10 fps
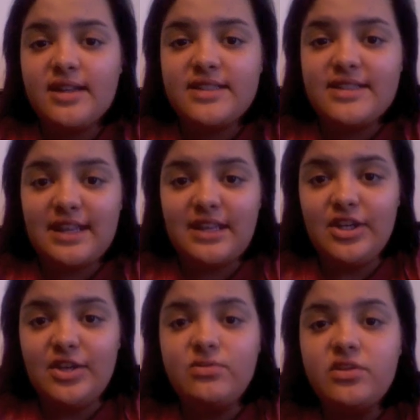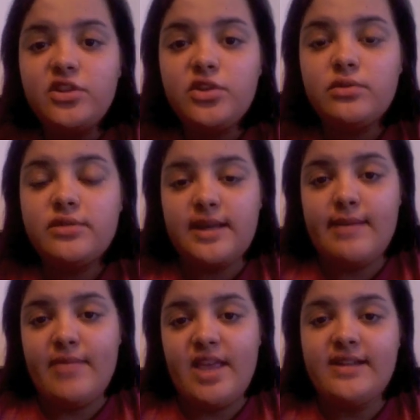could tell you, do
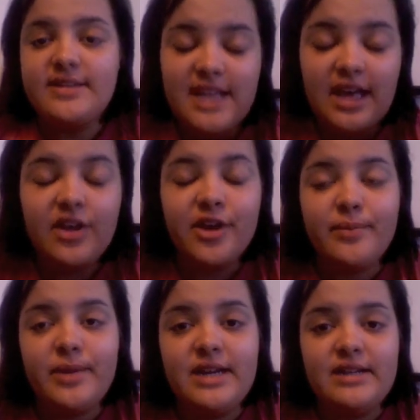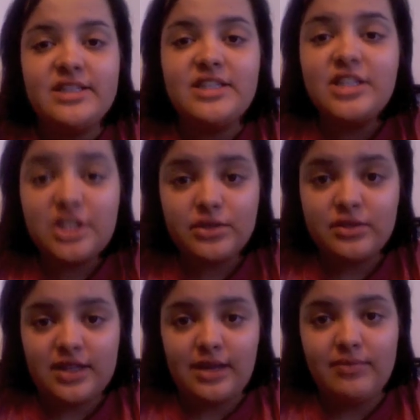something. Tell your parents to do
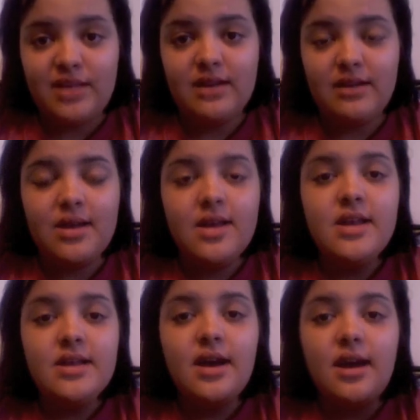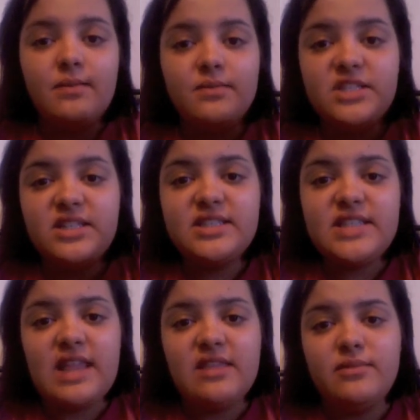something. To
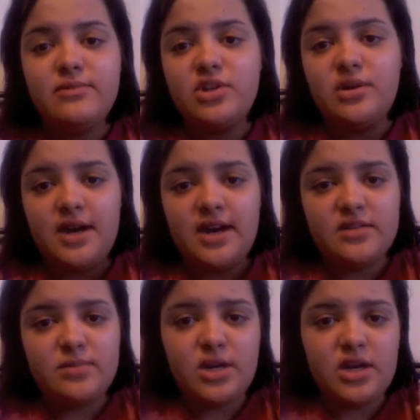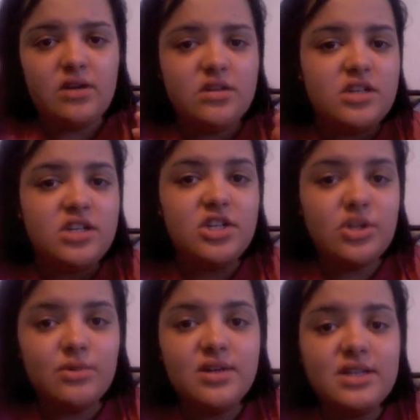send them to a hospital, to
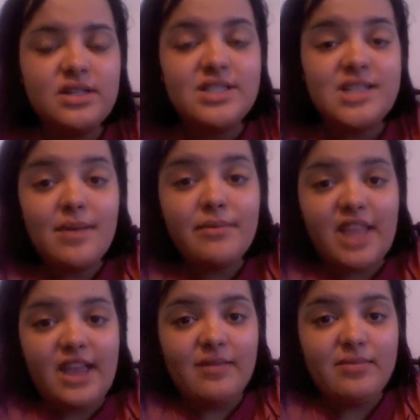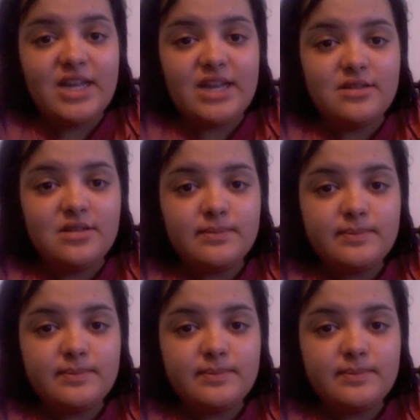do something, because,